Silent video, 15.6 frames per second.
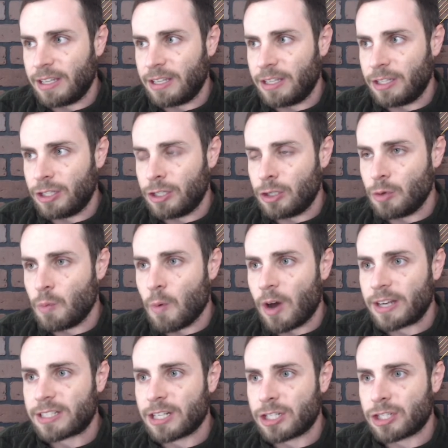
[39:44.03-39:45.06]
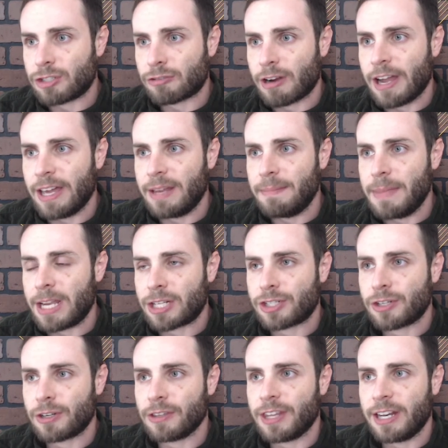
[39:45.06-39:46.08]
you want to try and make
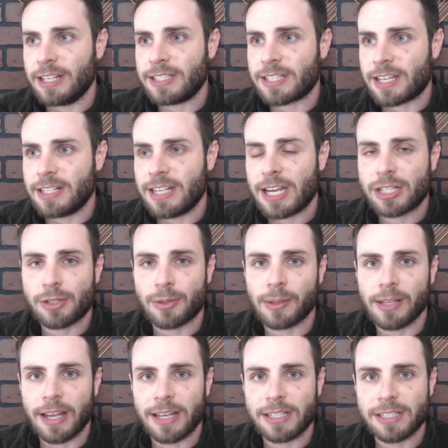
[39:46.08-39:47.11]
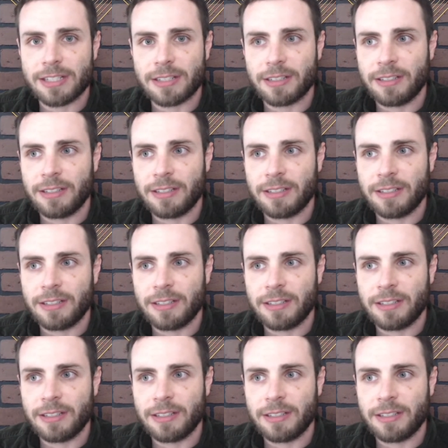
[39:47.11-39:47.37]
sure that it's contextualized,